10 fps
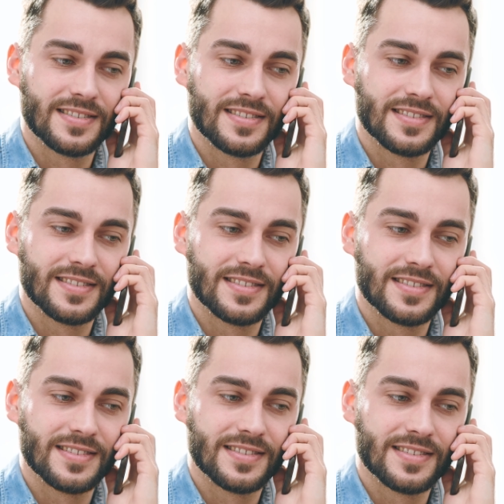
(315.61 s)
so that
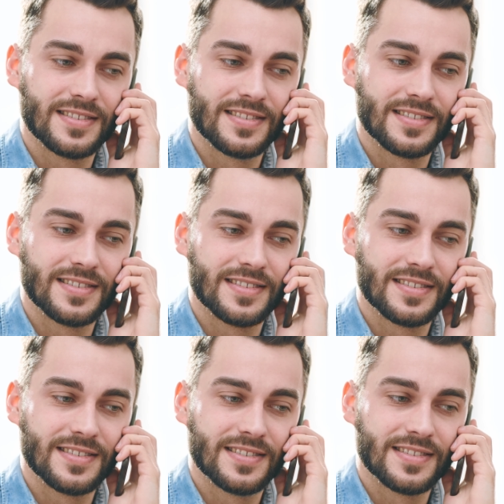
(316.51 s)
by the time you're ready to
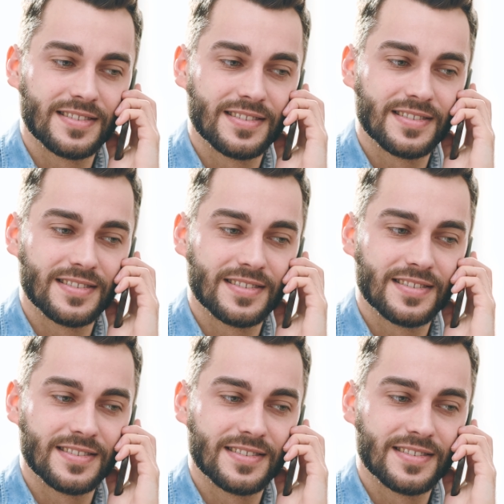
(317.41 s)
start applying for jobs,